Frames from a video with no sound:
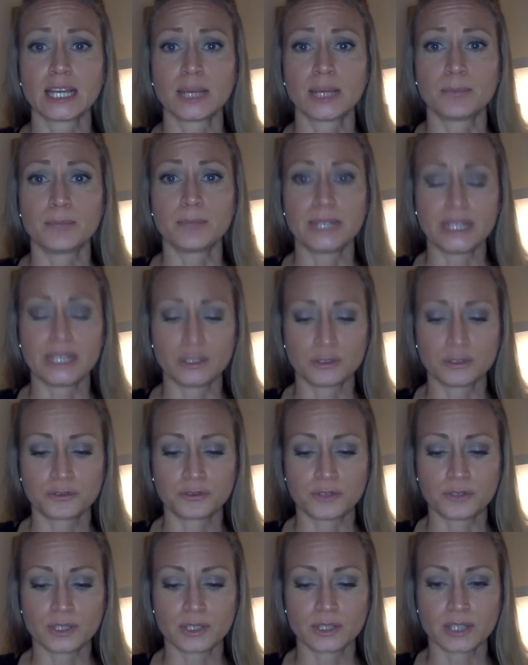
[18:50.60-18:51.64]
but it'll
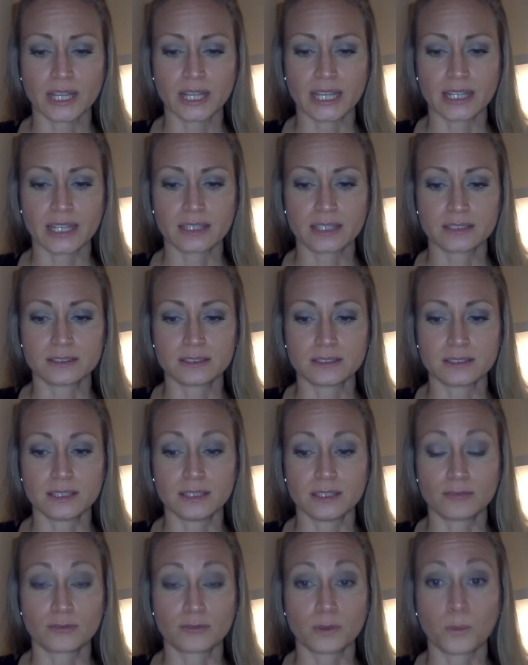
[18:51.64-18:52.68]
feel like
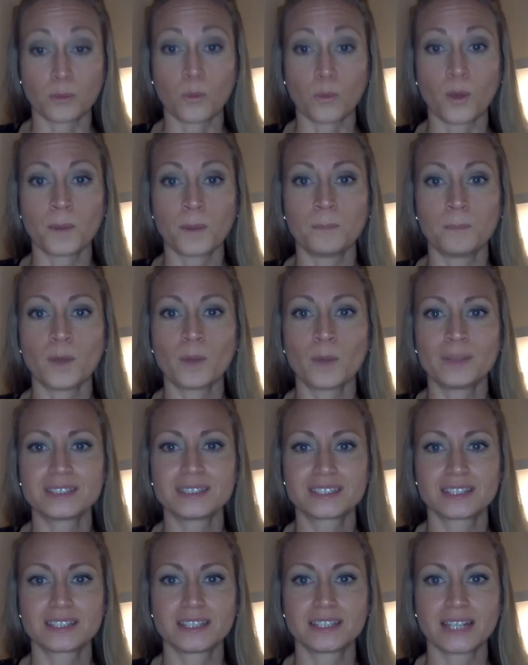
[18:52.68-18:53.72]
from one moment
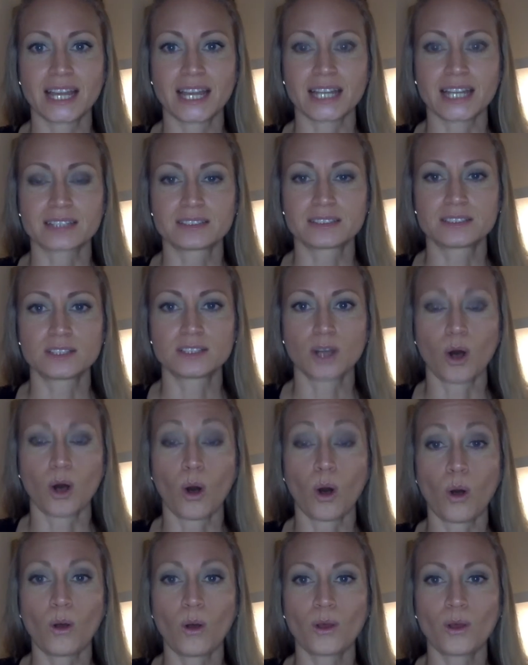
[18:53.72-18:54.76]
to the next,
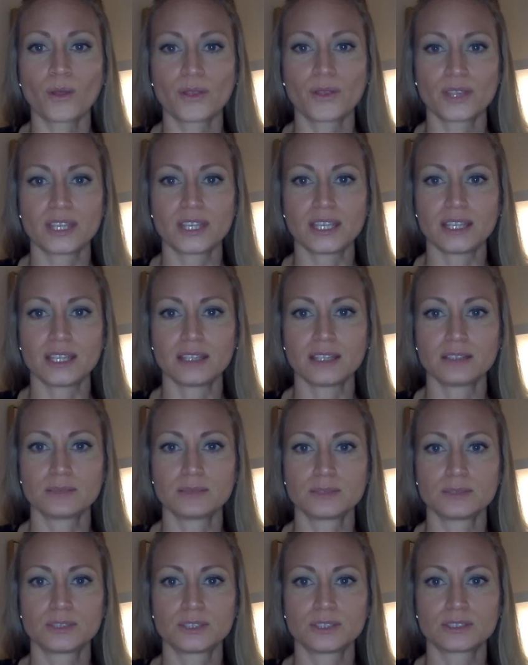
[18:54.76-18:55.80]
all the heat
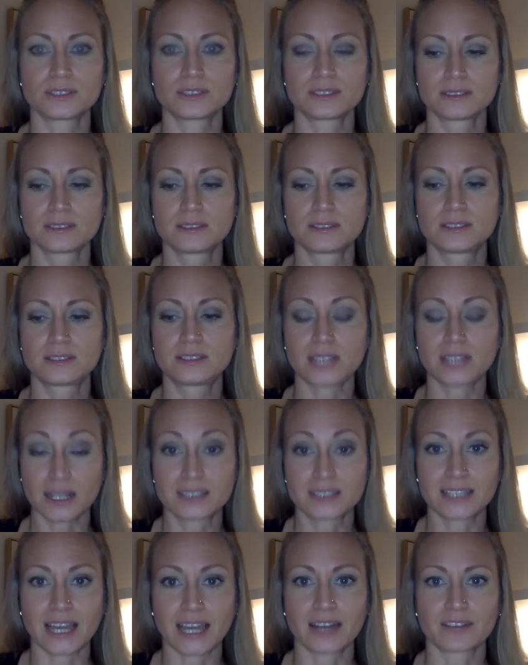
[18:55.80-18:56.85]
was just
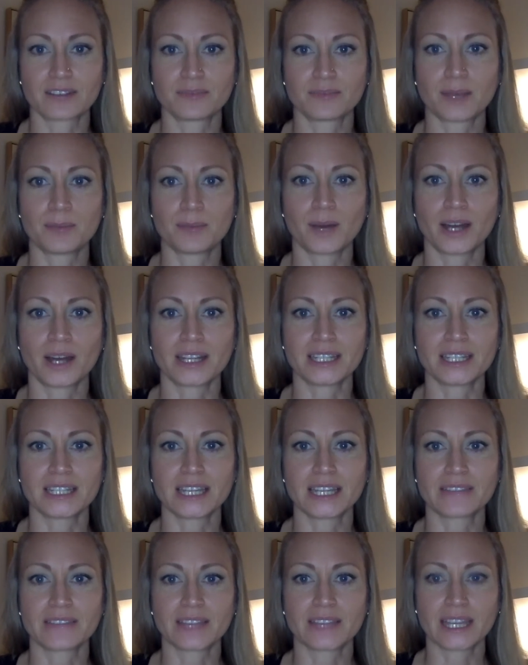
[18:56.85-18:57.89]
sucked out of my body.
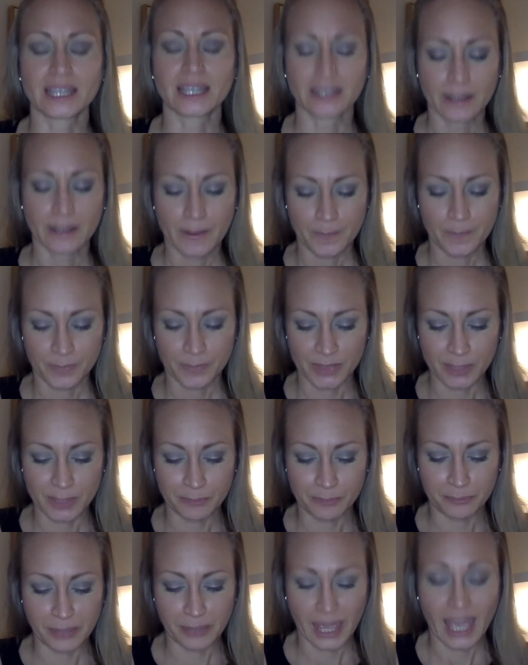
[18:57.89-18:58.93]
And like the
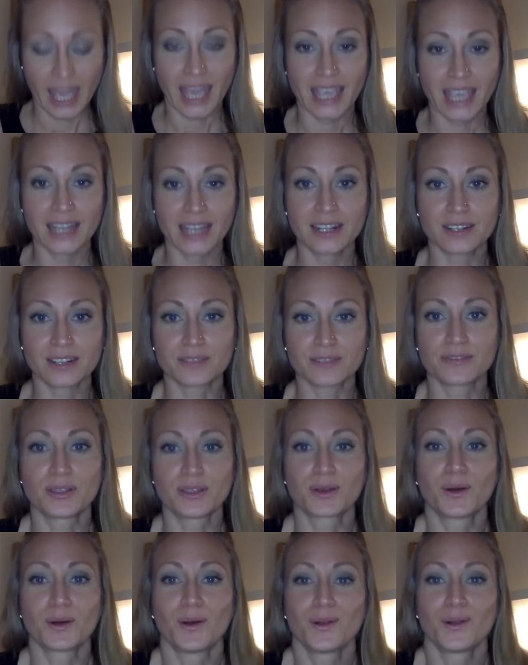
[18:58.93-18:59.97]
pain of the
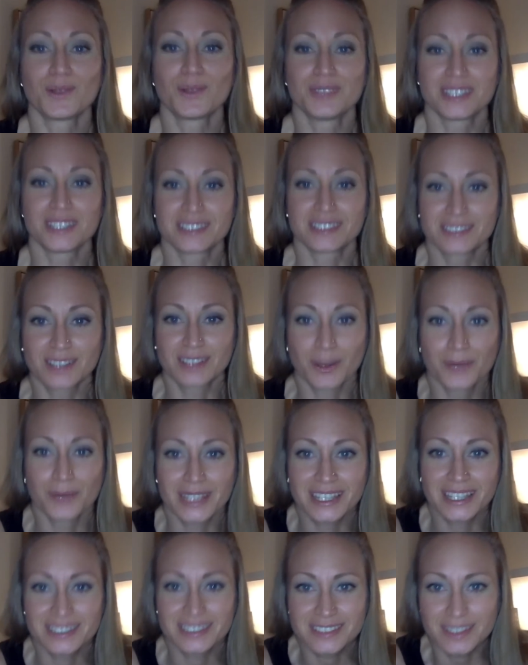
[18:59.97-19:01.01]
coldness going
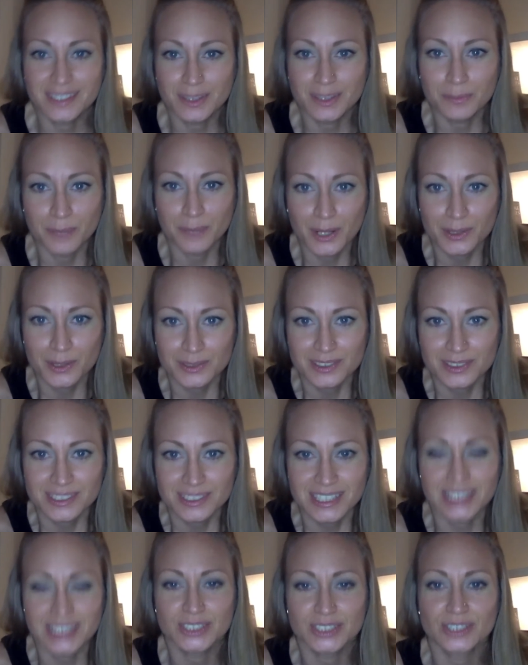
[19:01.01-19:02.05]
into the bones
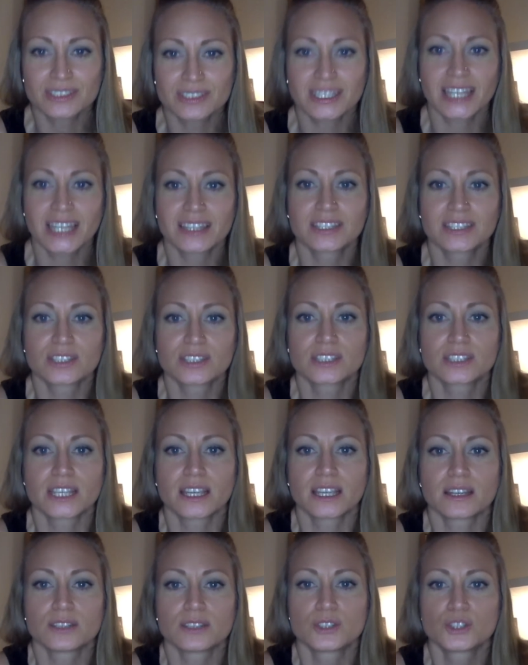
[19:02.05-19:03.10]
and just like this
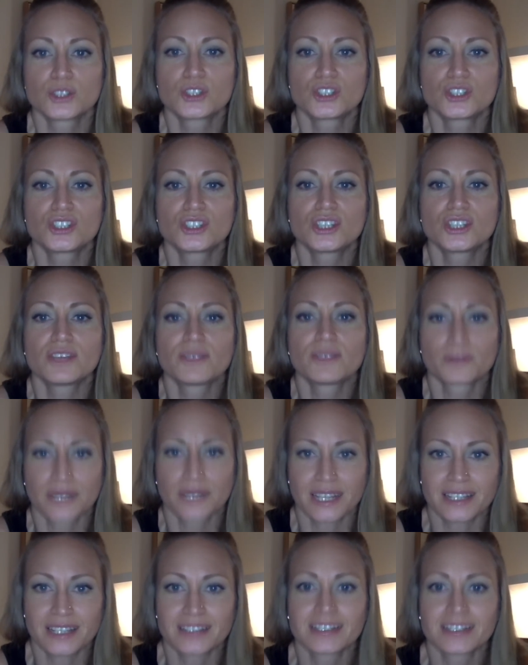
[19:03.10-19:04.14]
like
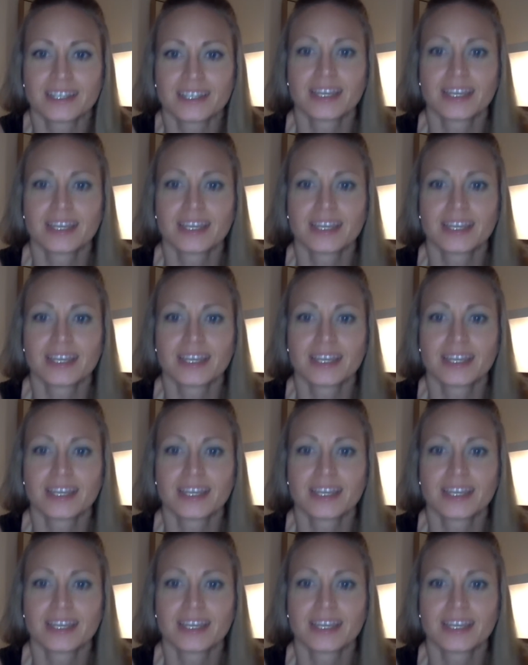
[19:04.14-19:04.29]
shivering